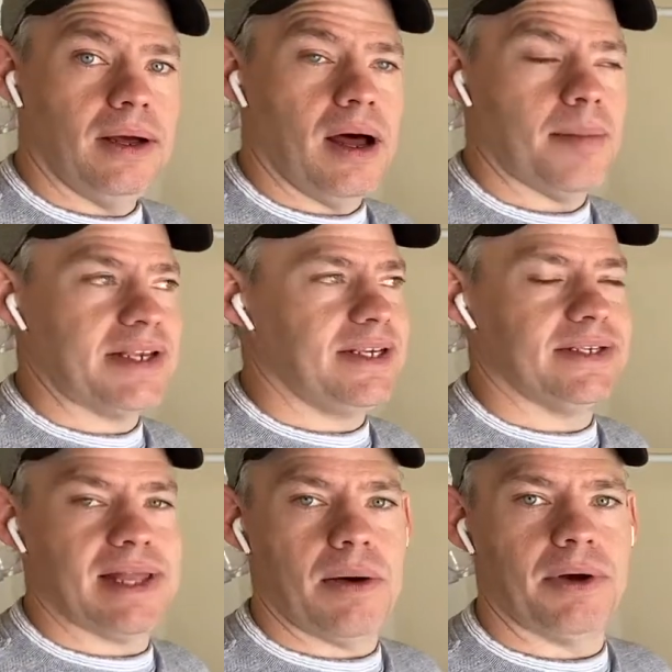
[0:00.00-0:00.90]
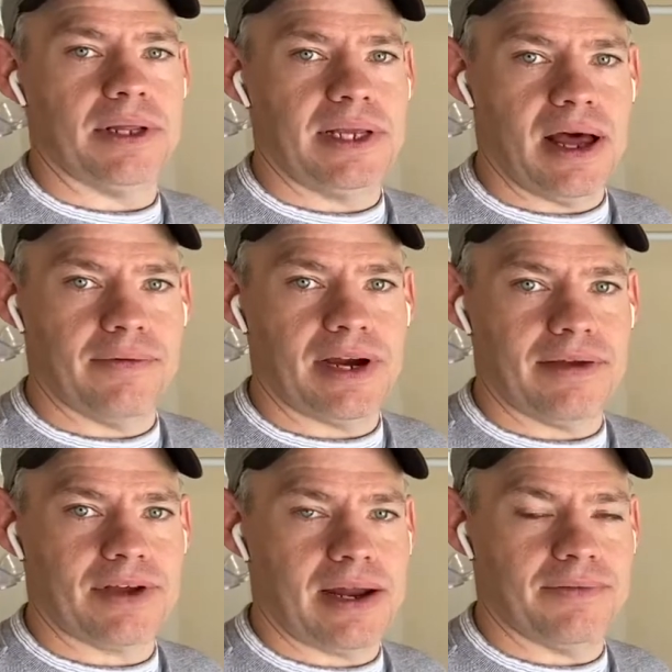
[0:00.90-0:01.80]
I seasoned that one in the oven. I
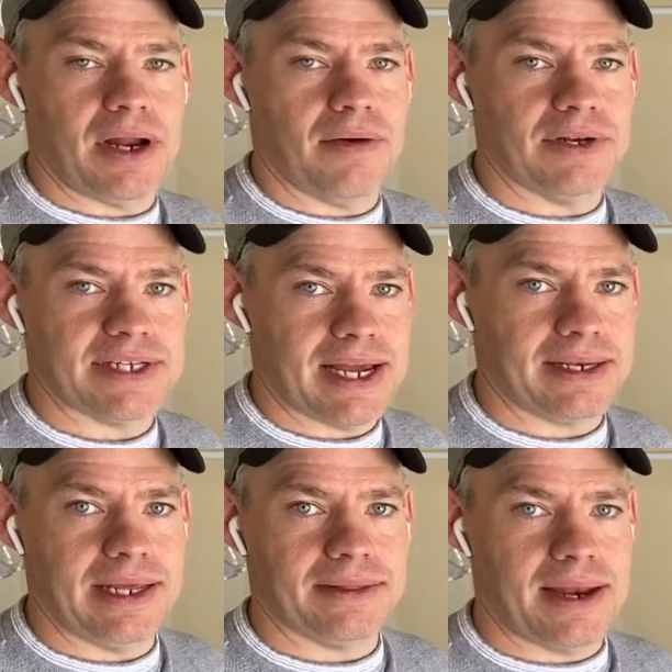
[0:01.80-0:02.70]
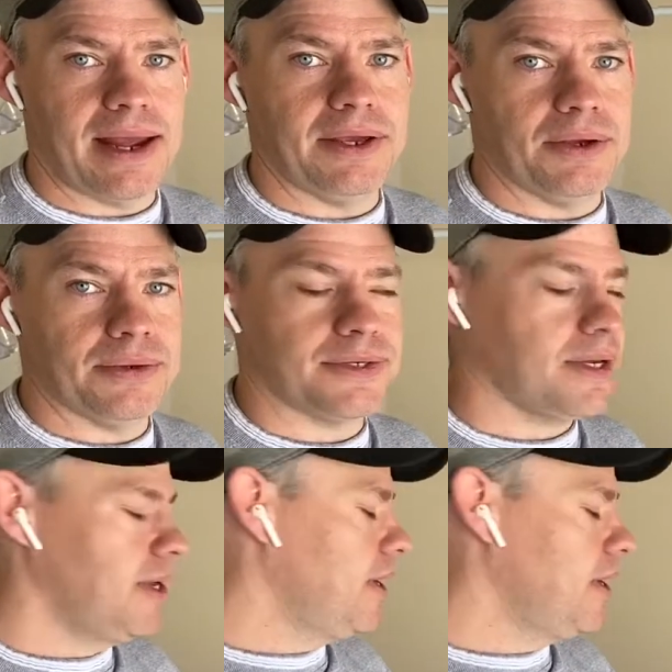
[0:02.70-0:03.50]
have kind of an oven technique that I use.